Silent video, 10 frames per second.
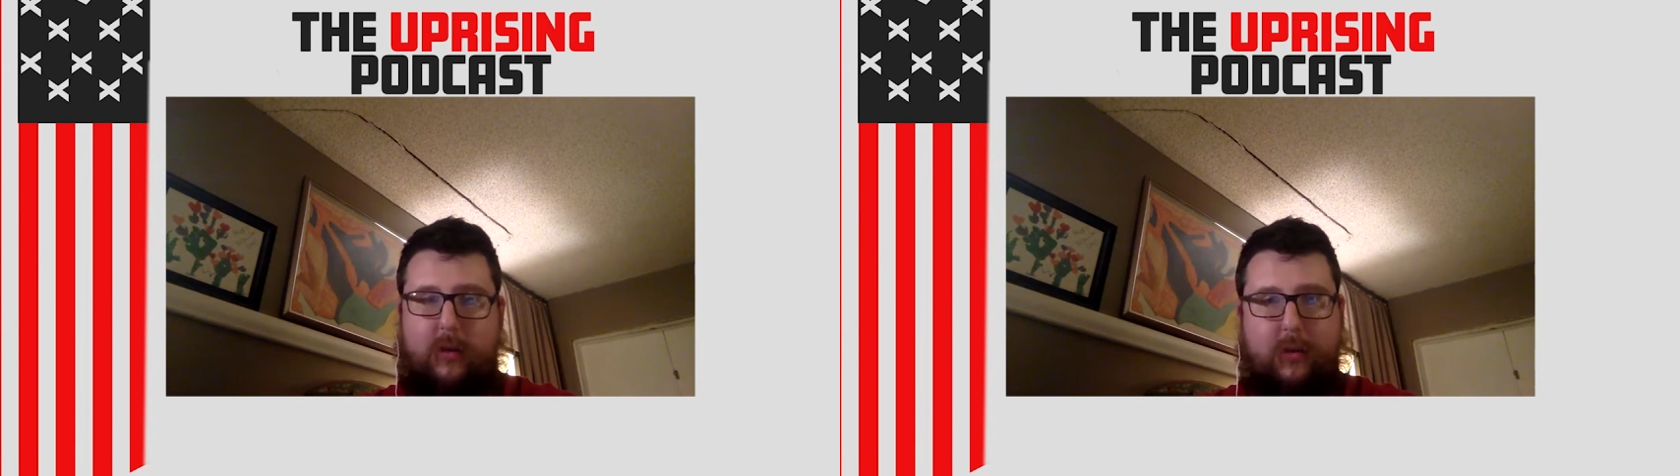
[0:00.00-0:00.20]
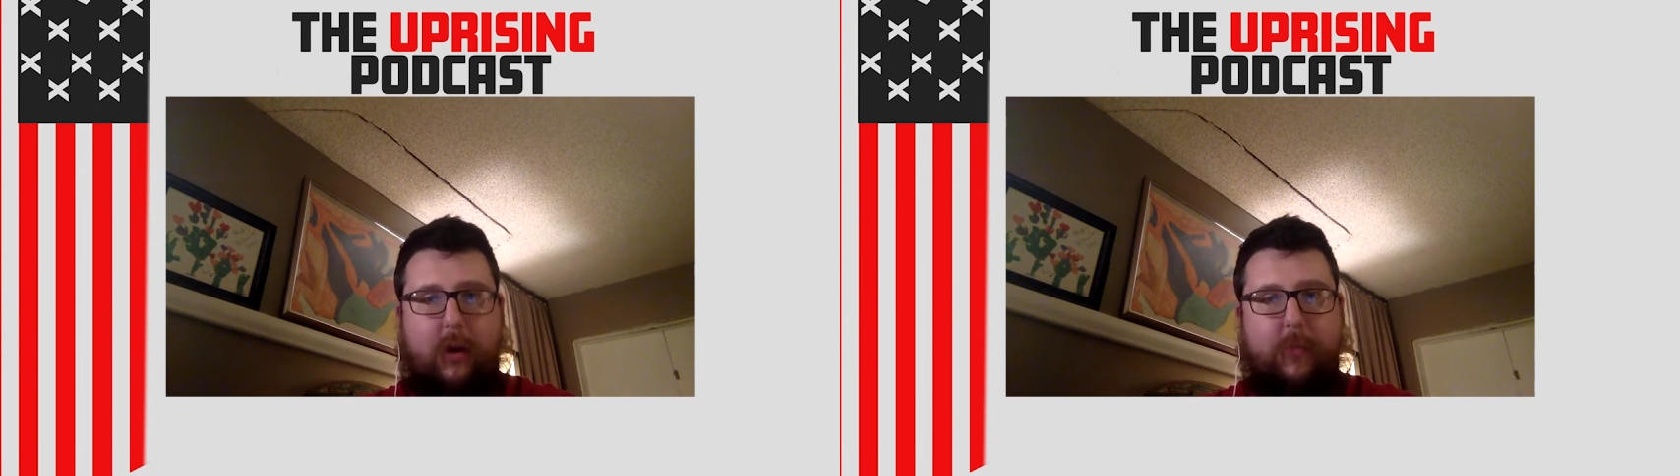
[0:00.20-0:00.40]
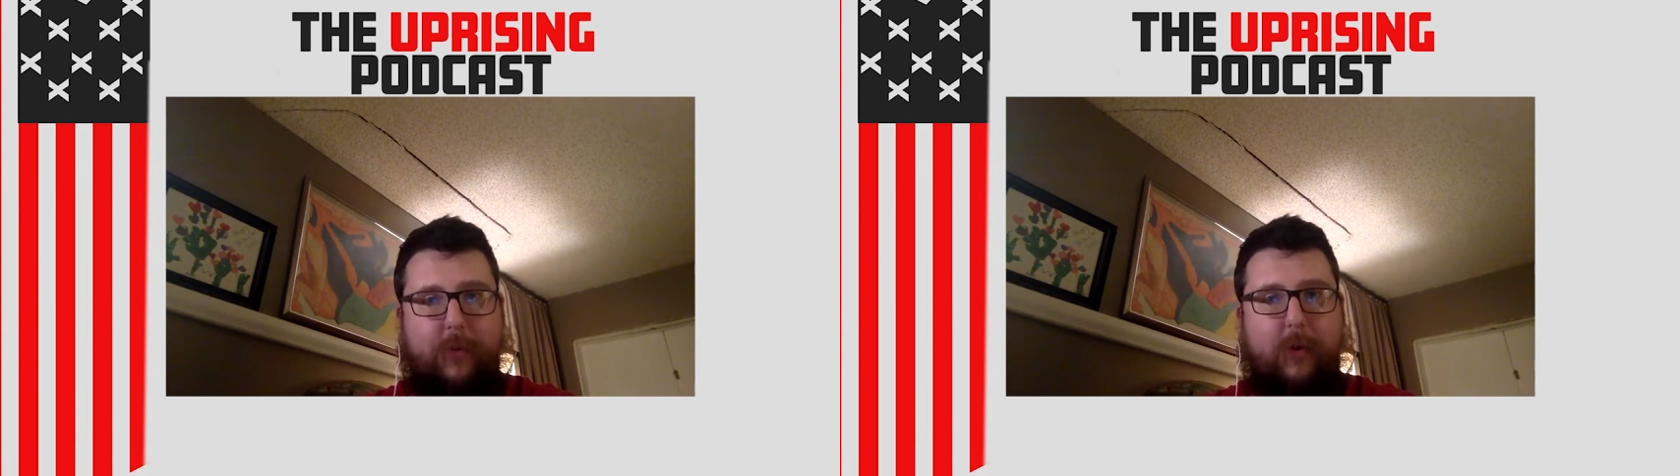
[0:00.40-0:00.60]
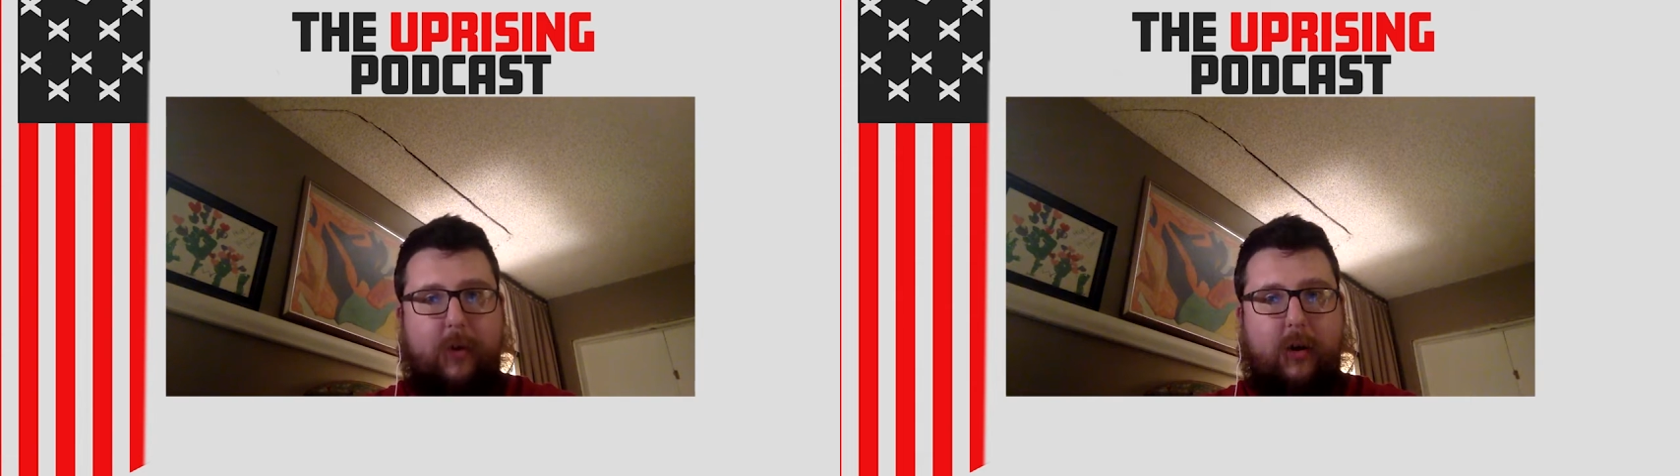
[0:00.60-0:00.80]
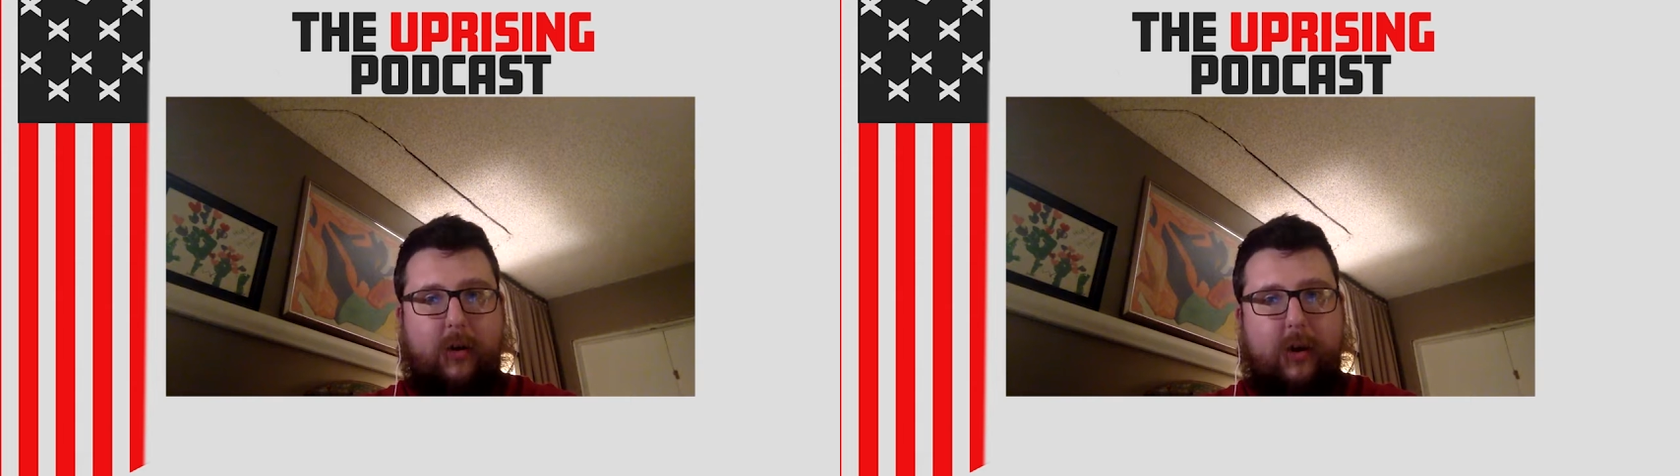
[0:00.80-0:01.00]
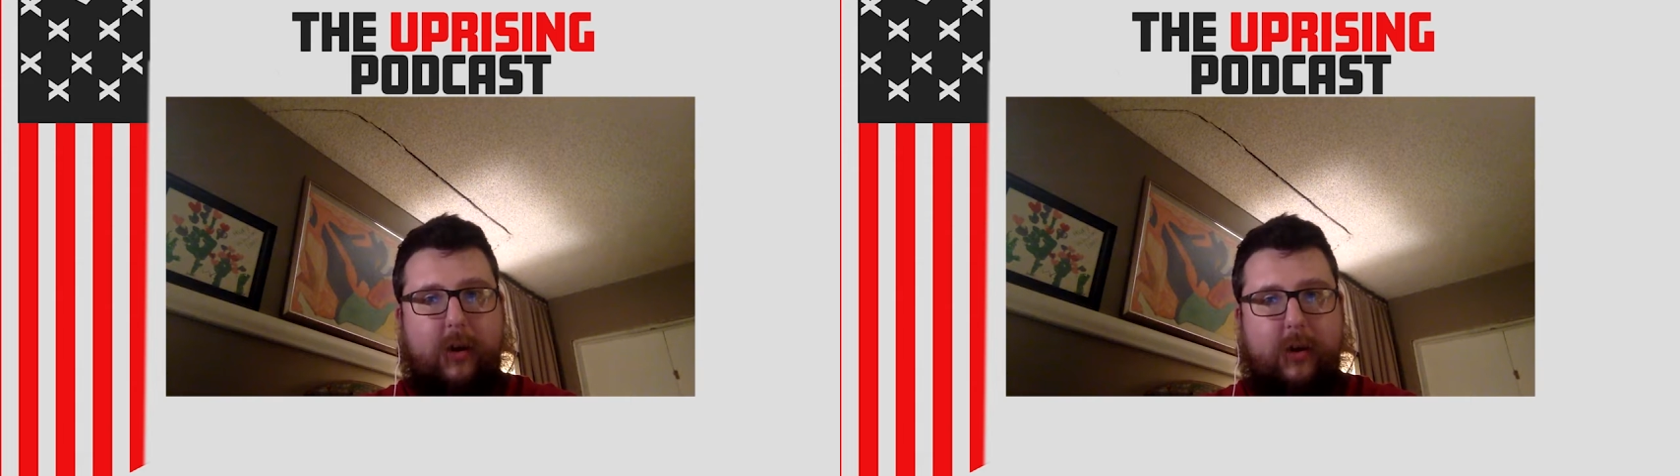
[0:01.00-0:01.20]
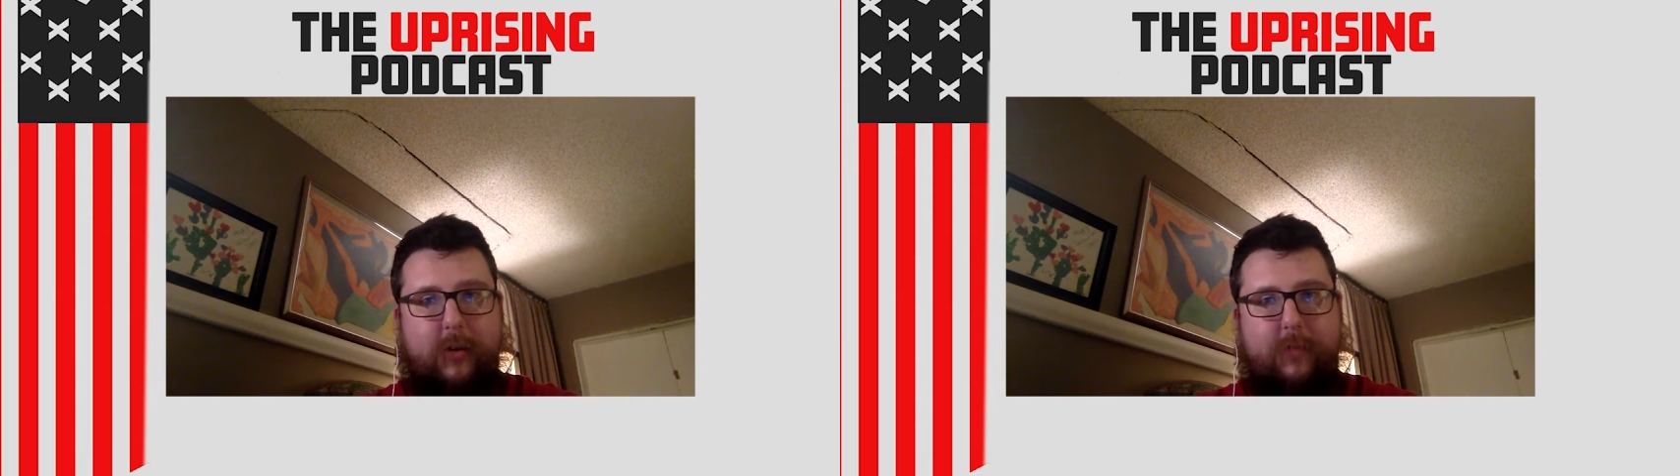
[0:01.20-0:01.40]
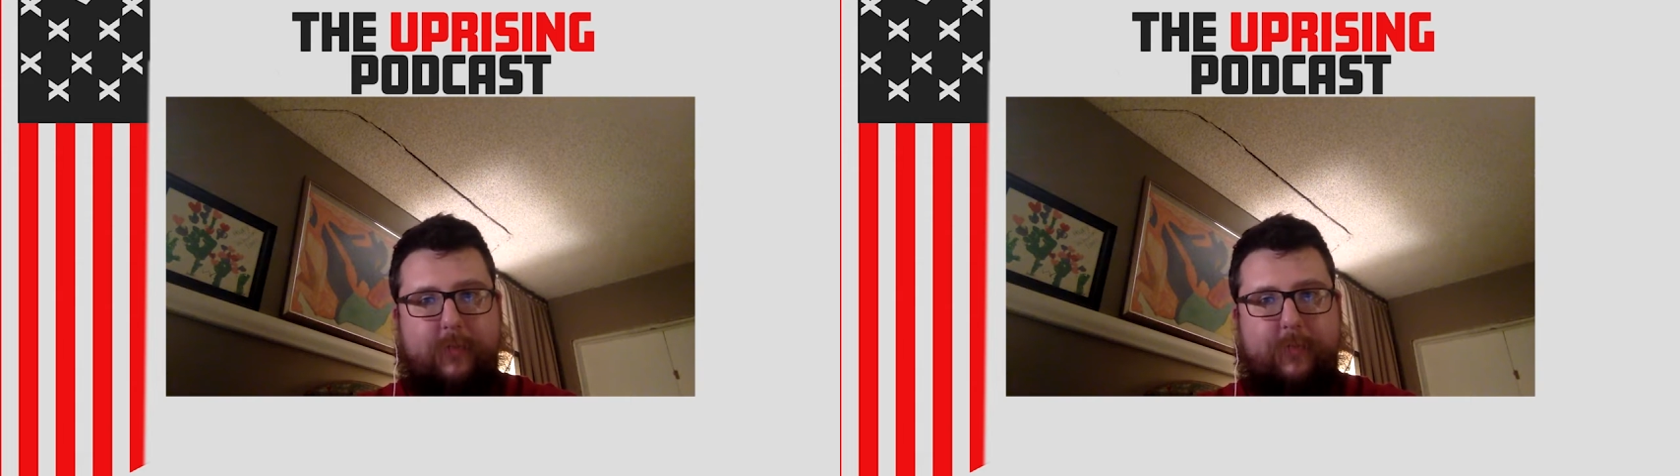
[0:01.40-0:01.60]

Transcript: don't vote early, and